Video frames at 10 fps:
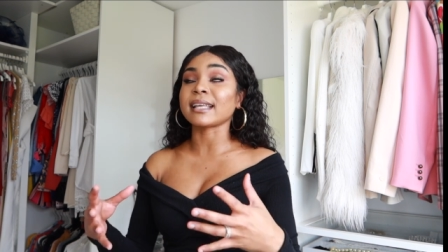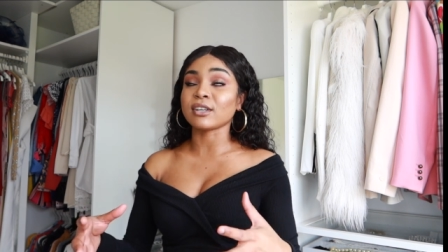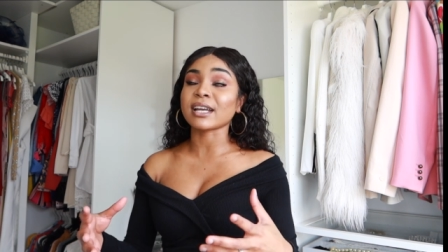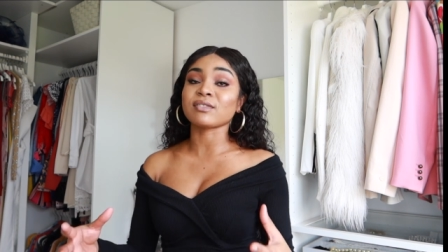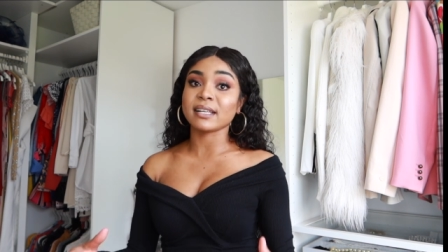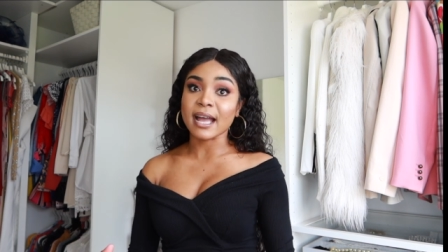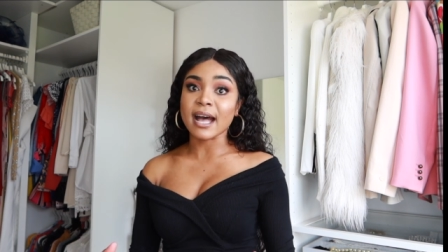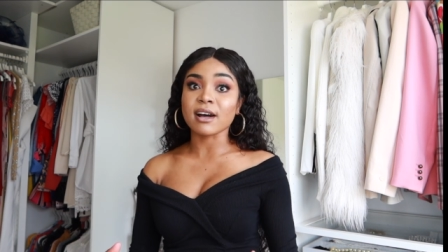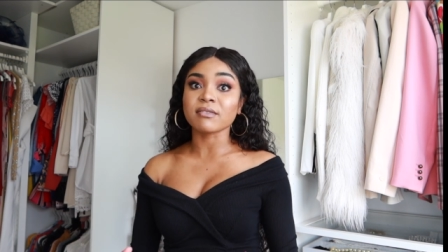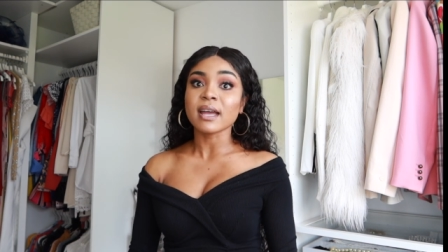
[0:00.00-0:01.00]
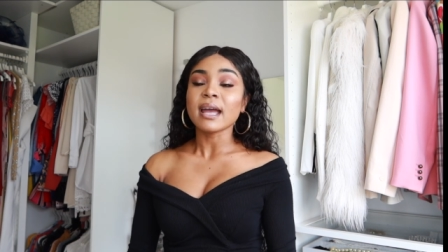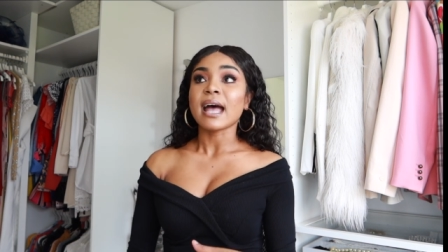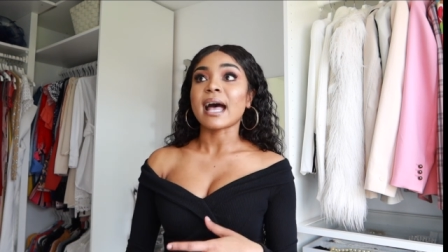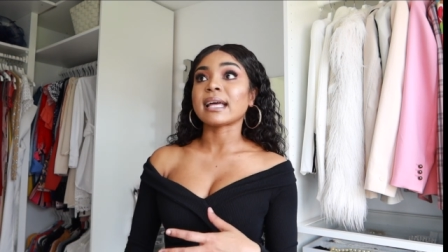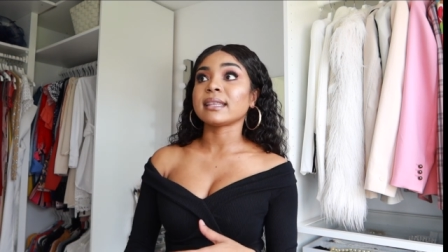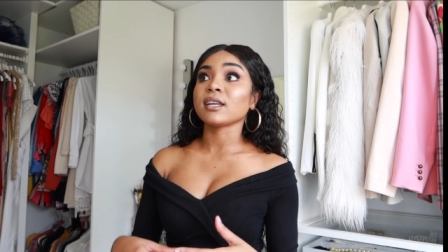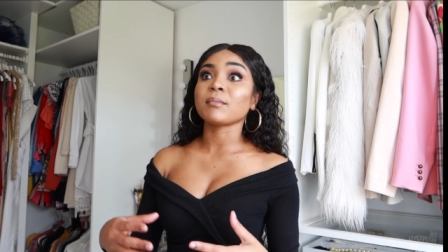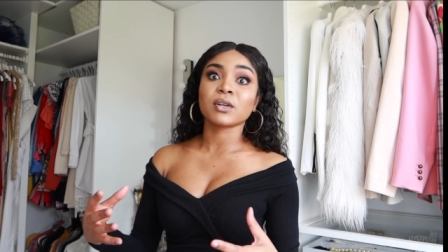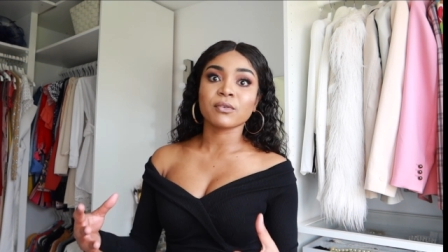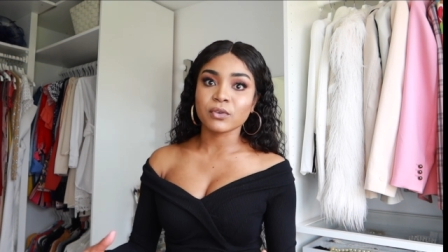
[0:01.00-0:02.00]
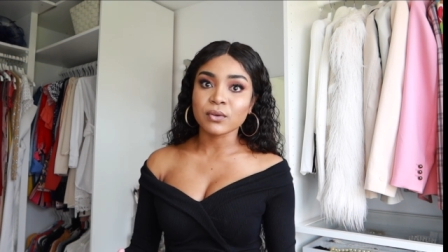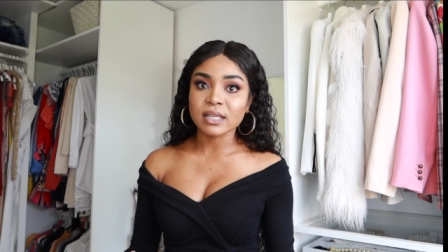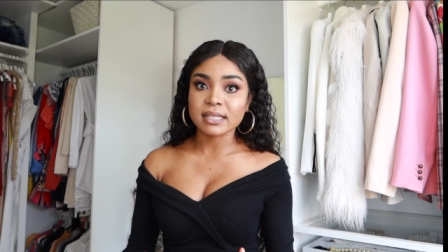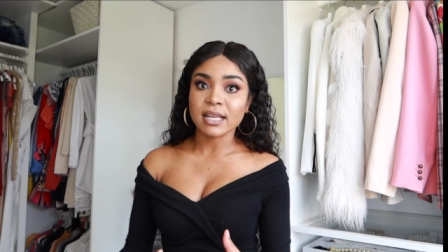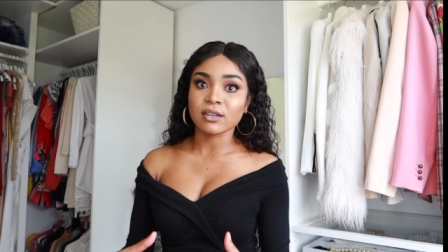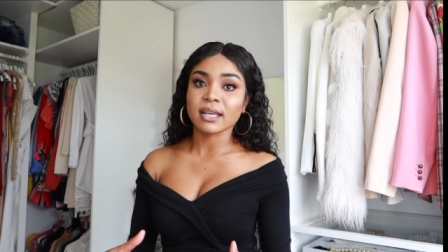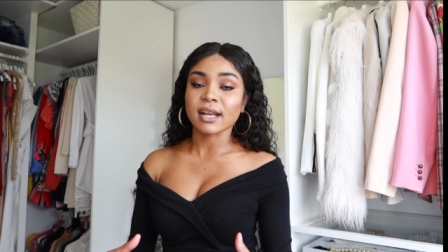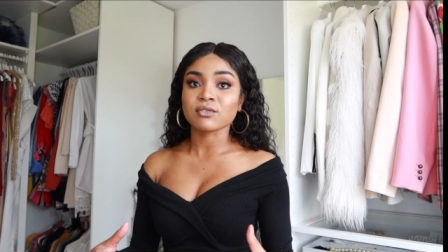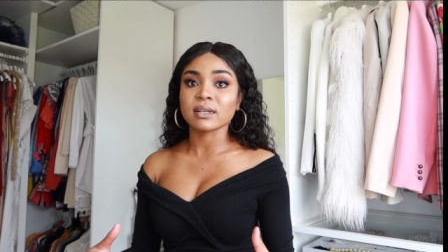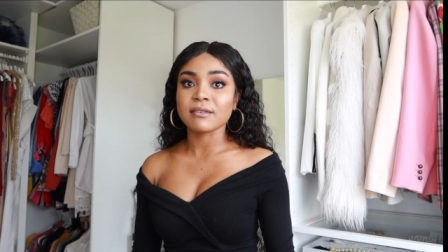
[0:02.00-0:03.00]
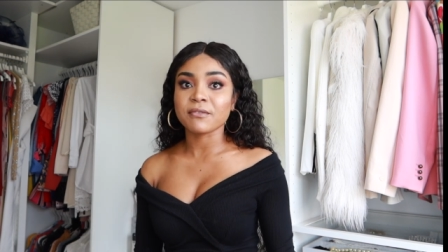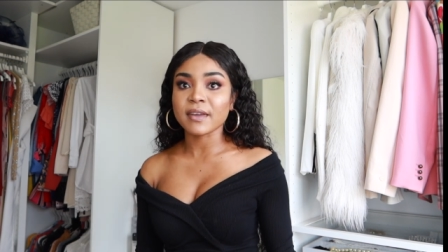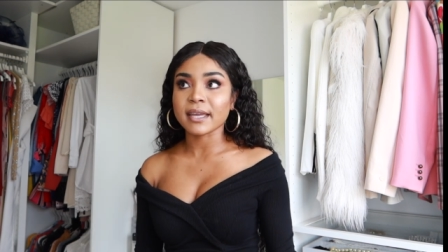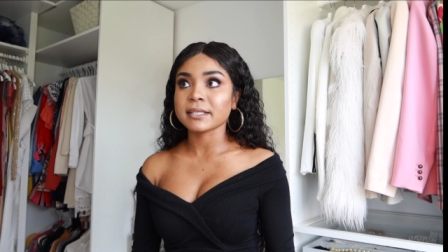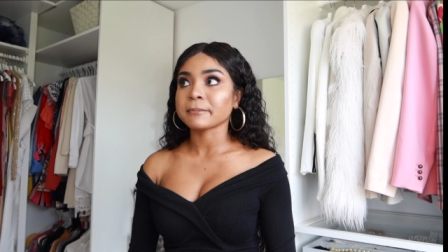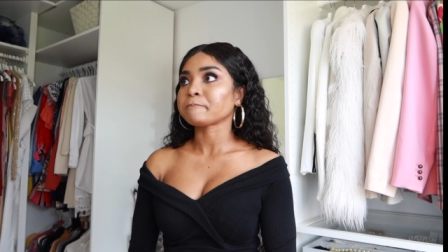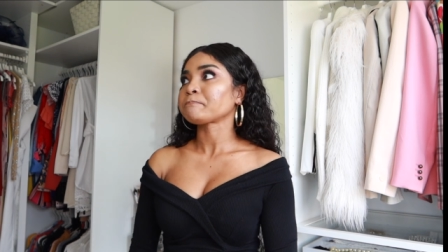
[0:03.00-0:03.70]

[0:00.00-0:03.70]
that you actually have and the amount of units that you can actually fit.